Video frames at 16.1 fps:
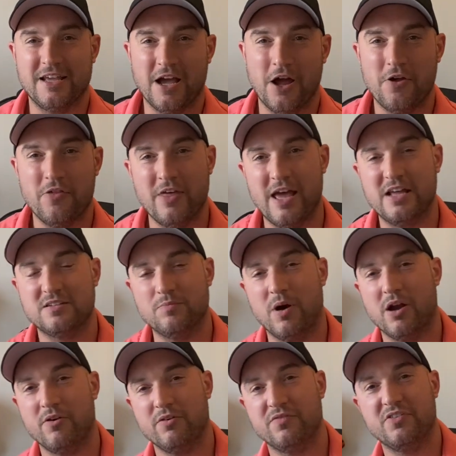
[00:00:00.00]
go. There's
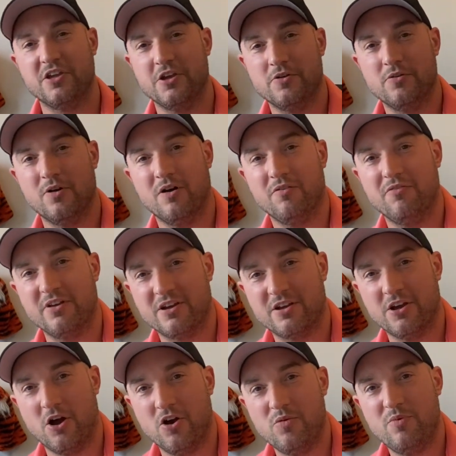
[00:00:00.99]
my review of the
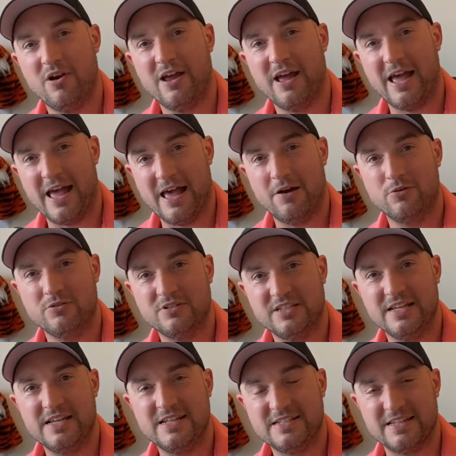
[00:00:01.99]
Cobra
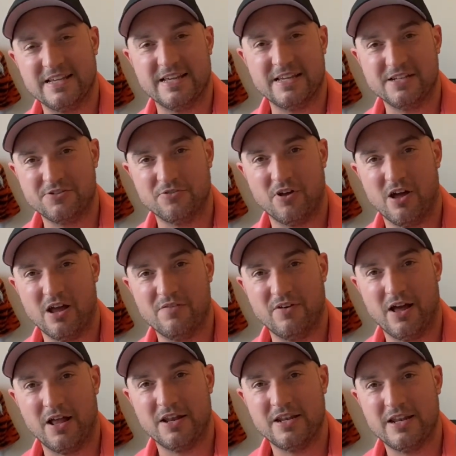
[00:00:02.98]
LTD
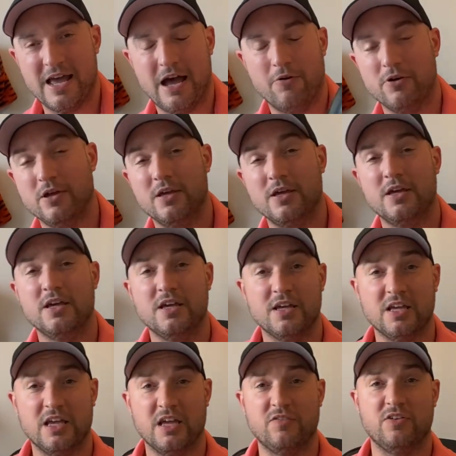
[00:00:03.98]
driver. Now,
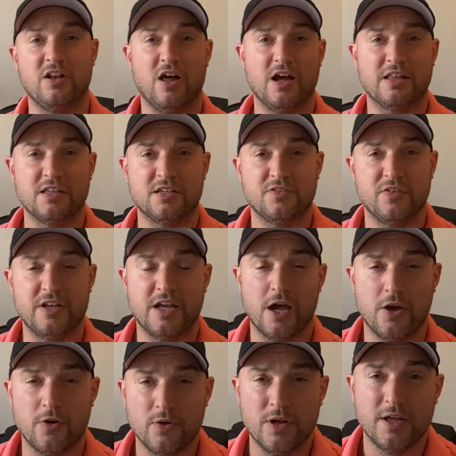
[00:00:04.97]
if you like this
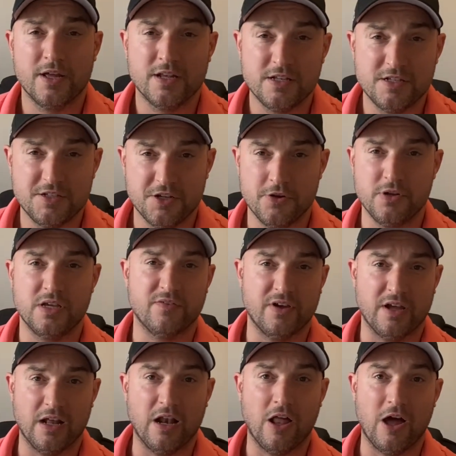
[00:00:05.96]
video, do give
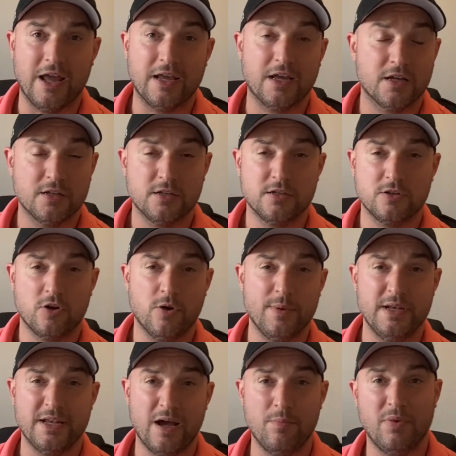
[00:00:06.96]
it a like.
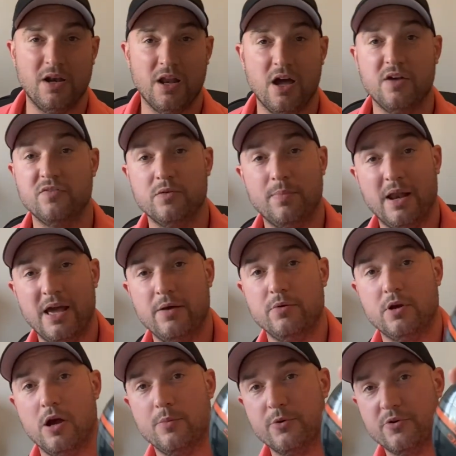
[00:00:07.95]
Comment down below if you play
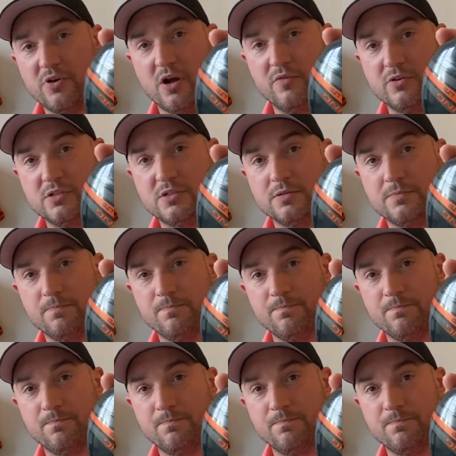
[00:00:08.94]
with Cobra drivers.